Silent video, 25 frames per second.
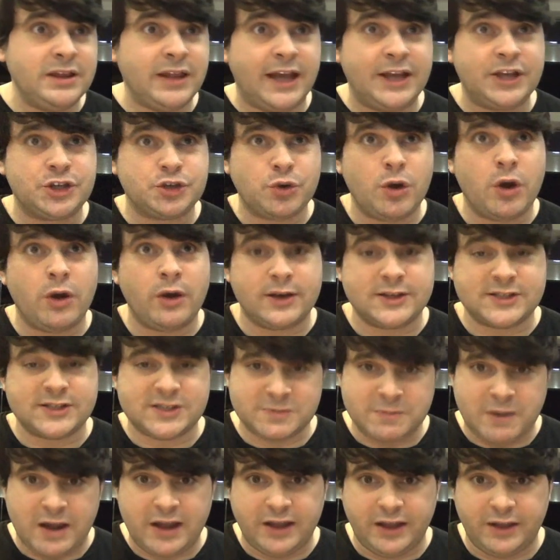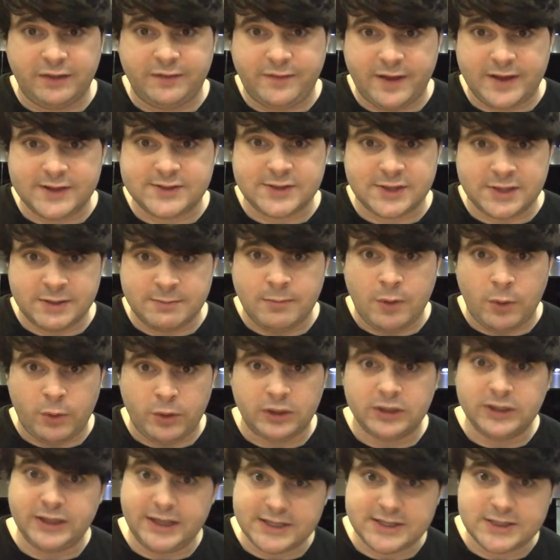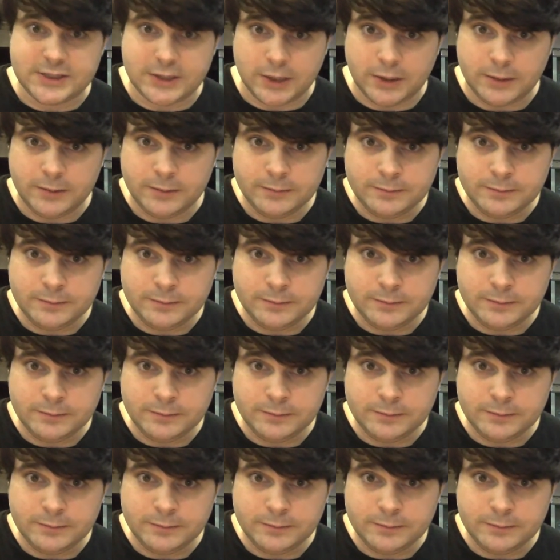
like drawing a smiley face on the Mona Lisa.